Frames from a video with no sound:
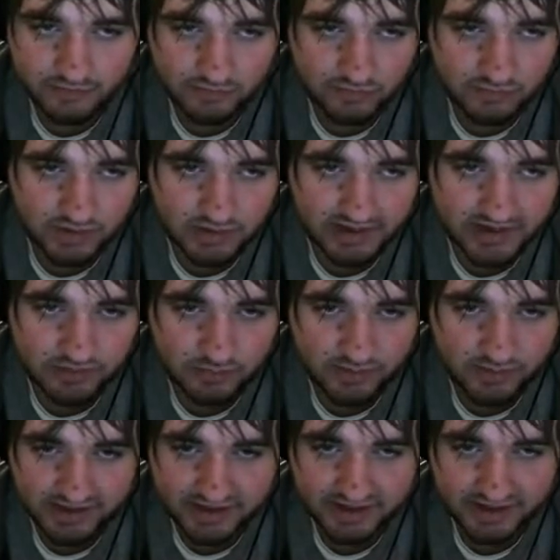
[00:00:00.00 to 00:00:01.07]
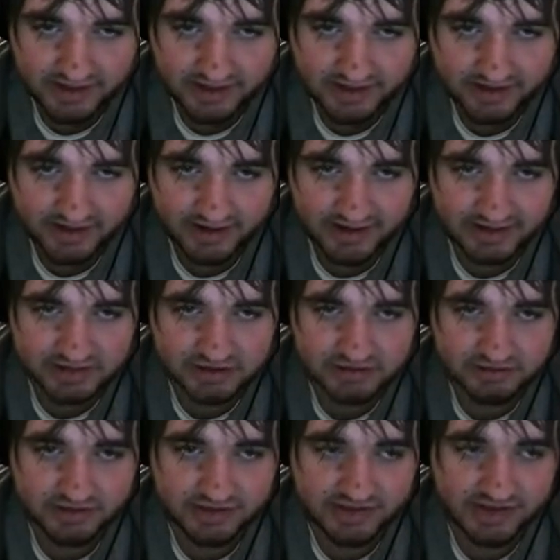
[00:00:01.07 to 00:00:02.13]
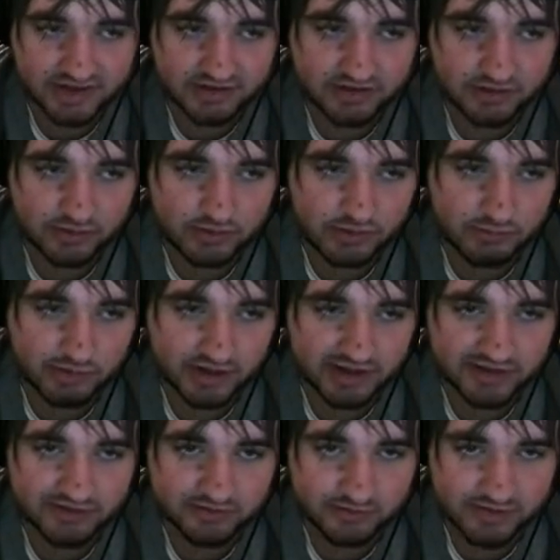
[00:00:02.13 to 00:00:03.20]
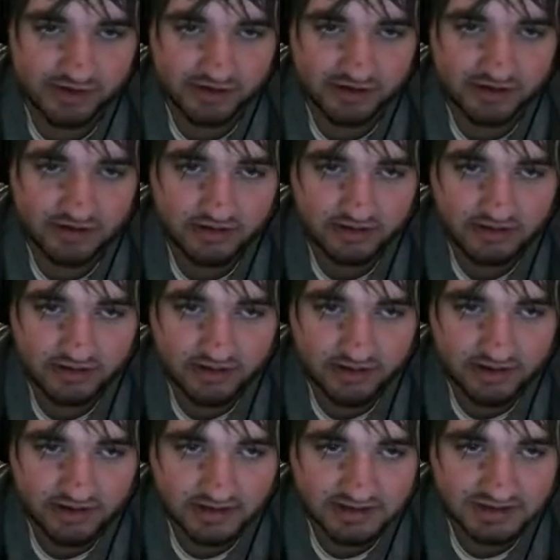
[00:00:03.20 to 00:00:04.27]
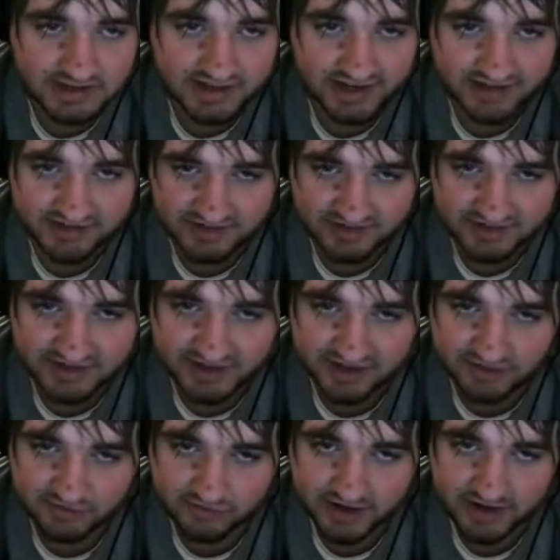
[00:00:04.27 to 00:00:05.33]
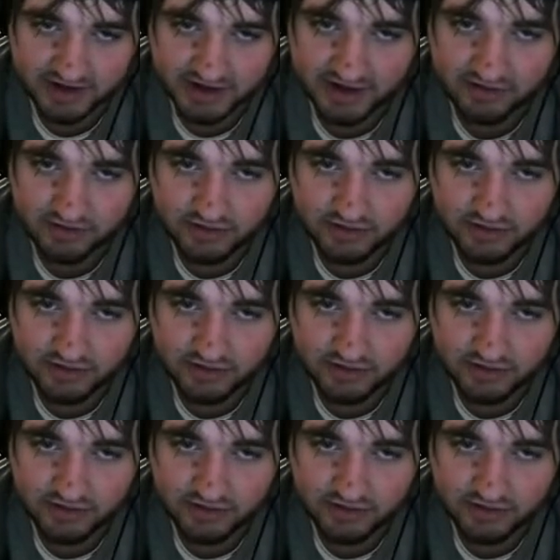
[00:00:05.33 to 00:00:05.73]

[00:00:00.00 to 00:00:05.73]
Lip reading: right, we can actually get to the boss from here, just as it stands right now.